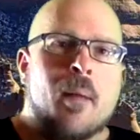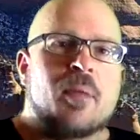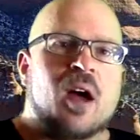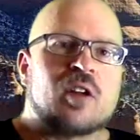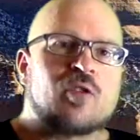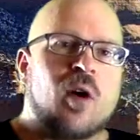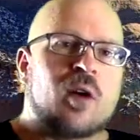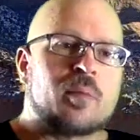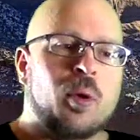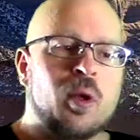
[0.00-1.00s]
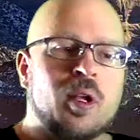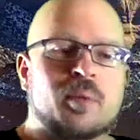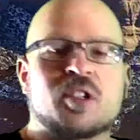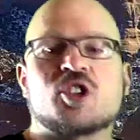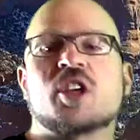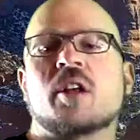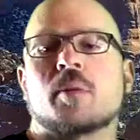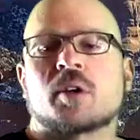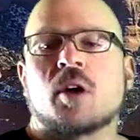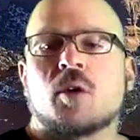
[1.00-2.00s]
Now, as far as pull-ups and
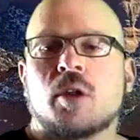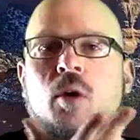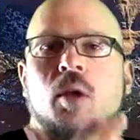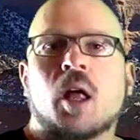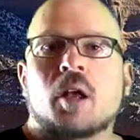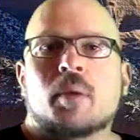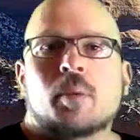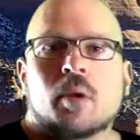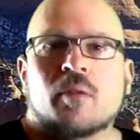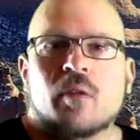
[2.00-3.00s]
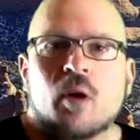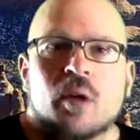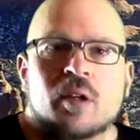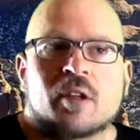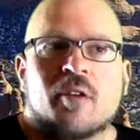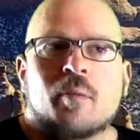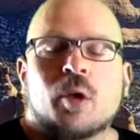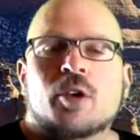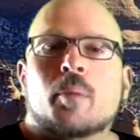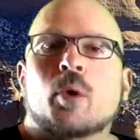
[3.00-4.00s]
chin-ups go, though, a lot of people have noticed I've
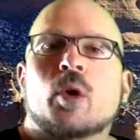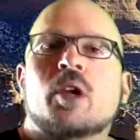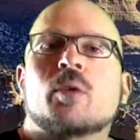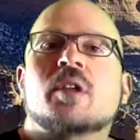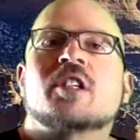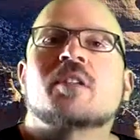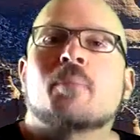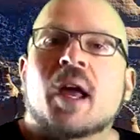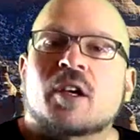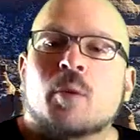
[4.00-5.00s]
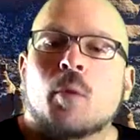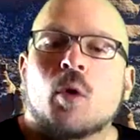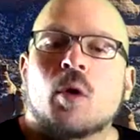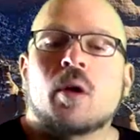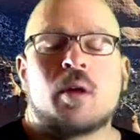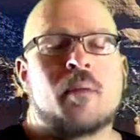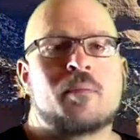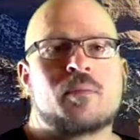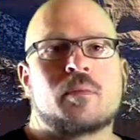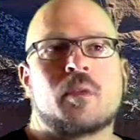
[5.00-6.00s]
built a pretty respectable
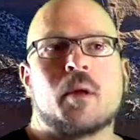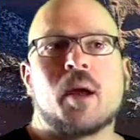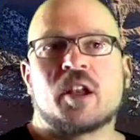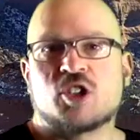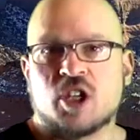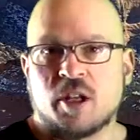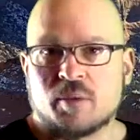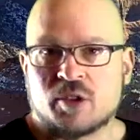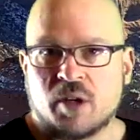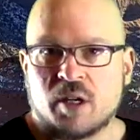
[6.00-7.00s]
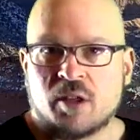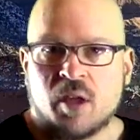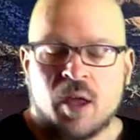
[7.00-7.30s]
amount of chin-up strength.